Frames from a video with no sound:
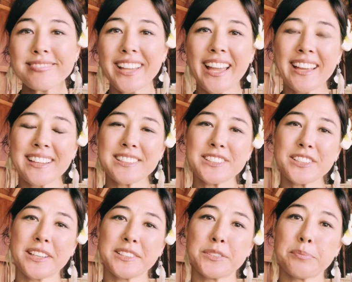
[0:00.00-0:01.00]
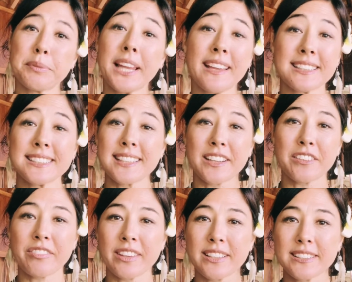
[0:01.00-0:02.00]
and to play inside
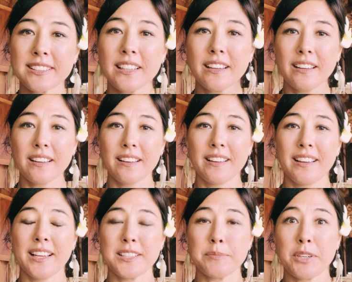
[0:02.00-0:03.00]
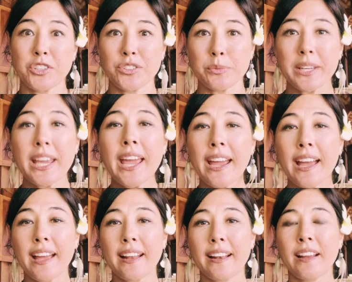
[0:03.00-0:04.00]
of this as much as we
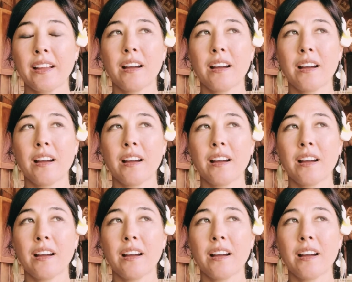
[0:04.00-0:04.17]
can.